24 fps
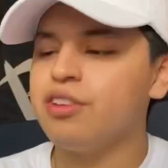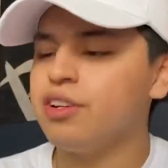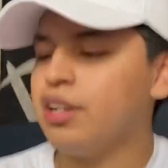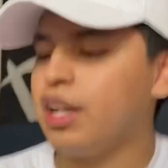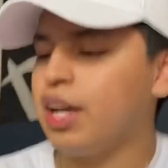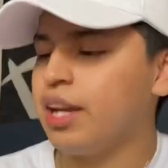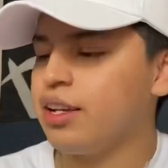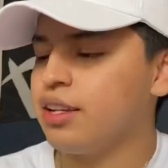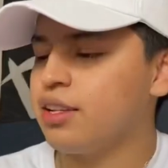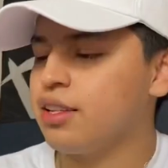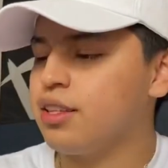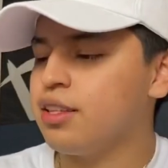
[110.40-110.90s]

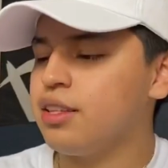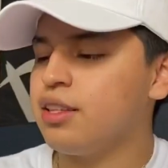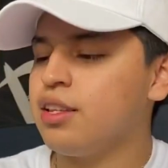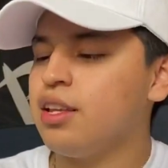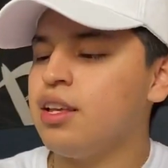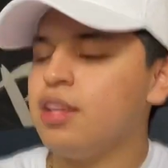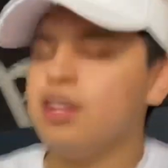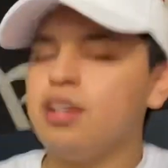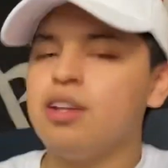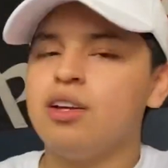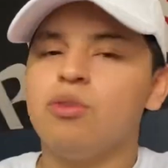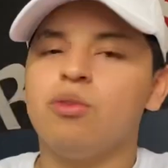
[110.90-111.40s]
like,
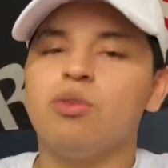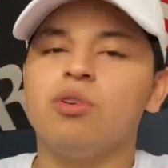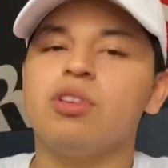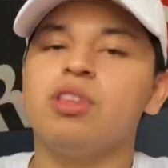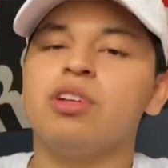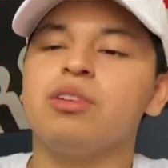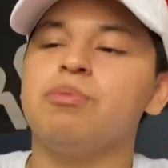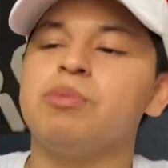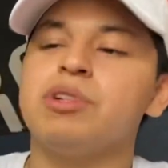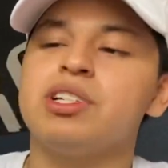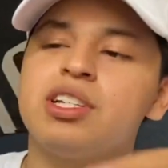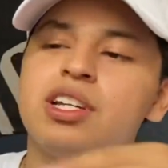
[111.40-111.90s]
well, the
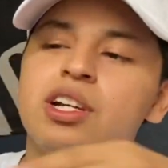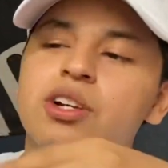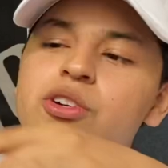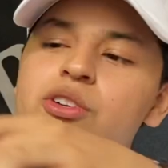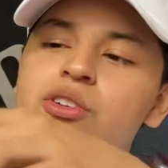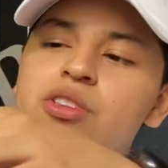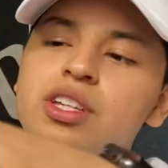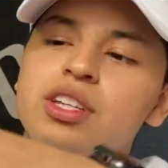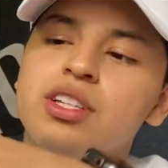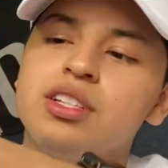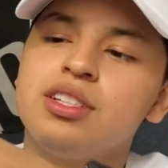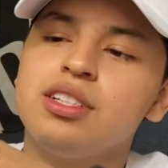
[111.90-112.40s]
material.
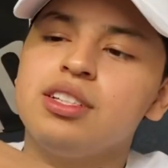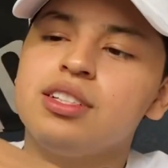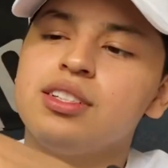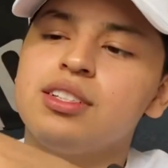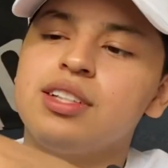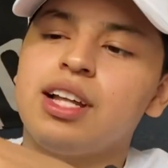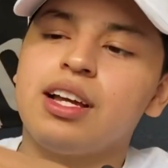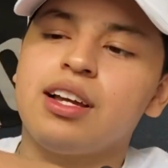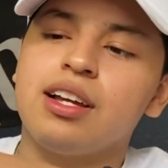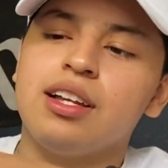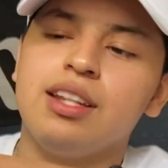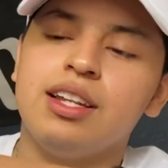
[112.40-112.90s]
This is
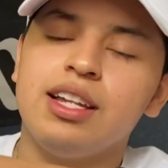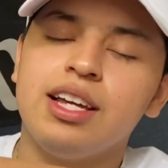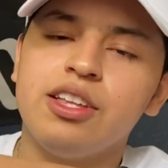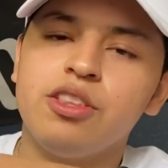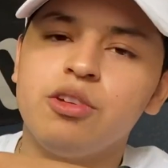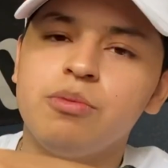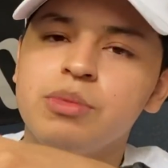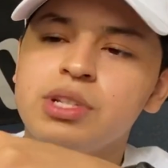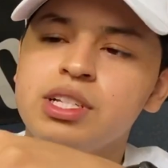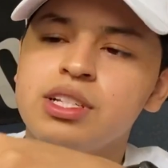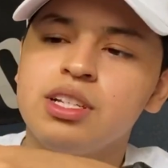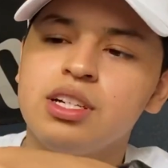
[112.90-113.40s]
like a leather
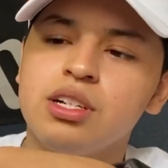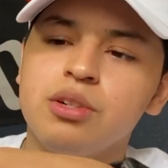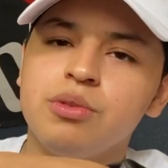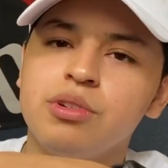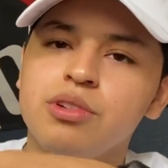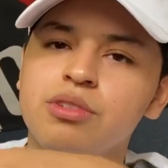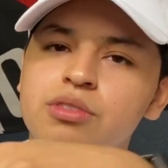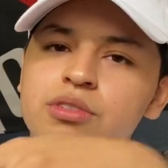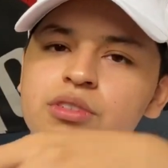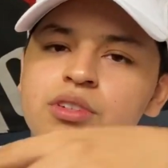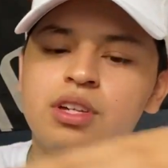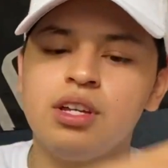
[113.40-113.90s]

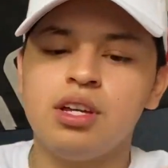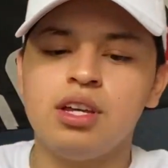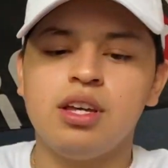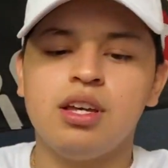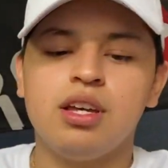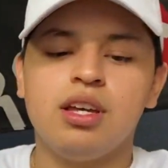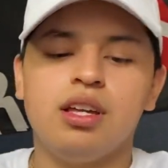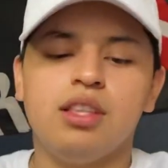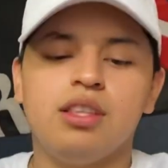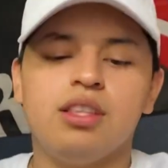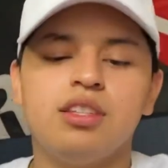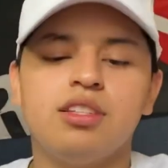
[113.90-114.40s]
material,
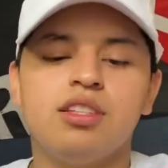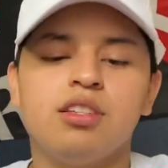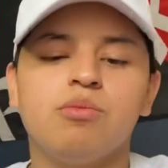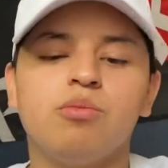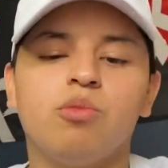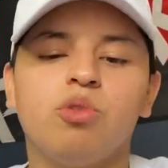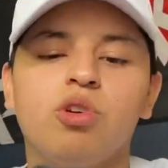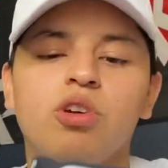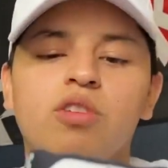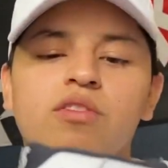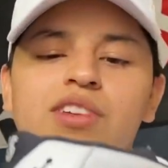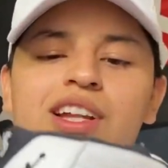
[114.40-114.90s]
and this is
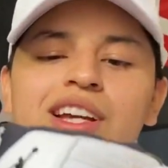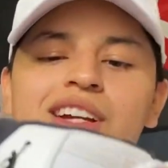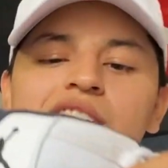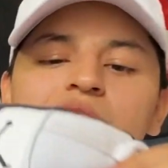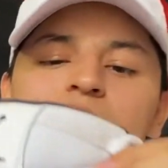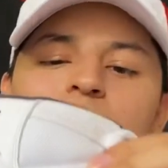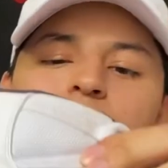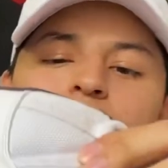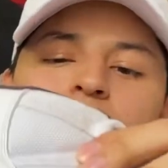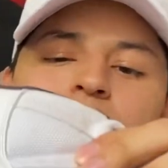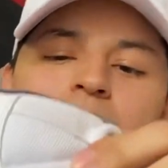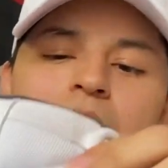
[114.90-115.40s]
more of like a
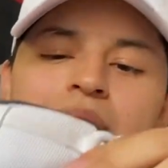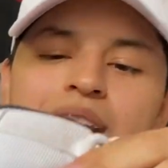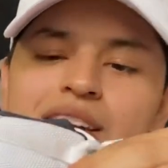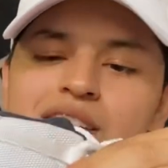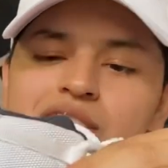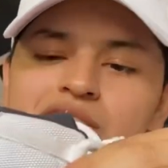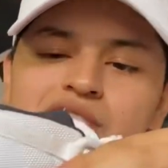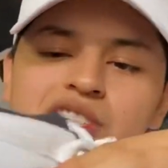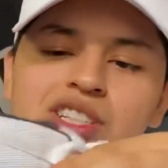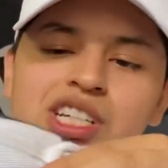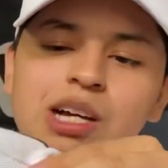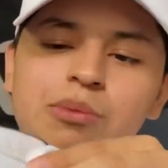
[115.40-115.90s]

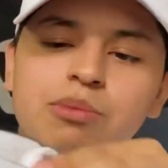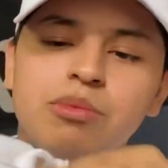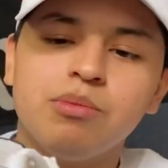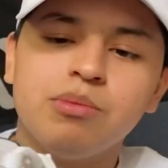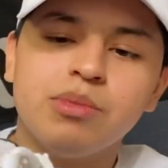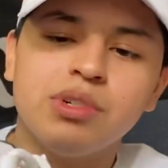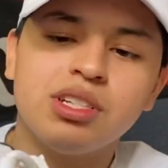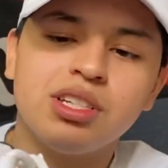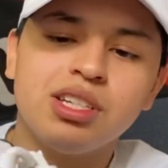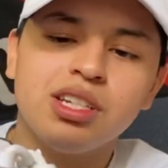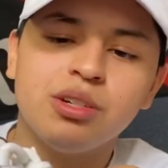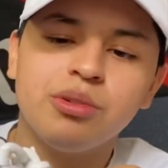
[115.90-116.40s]
mesh type of
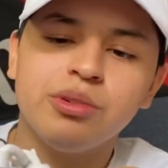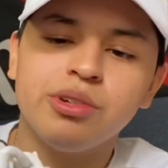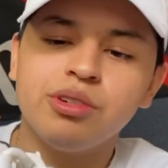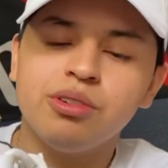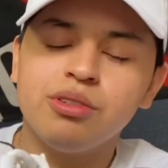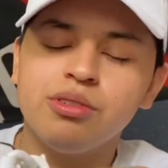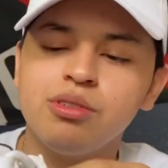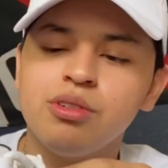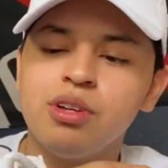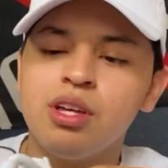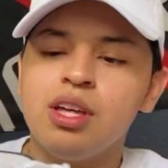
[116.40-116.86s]
material.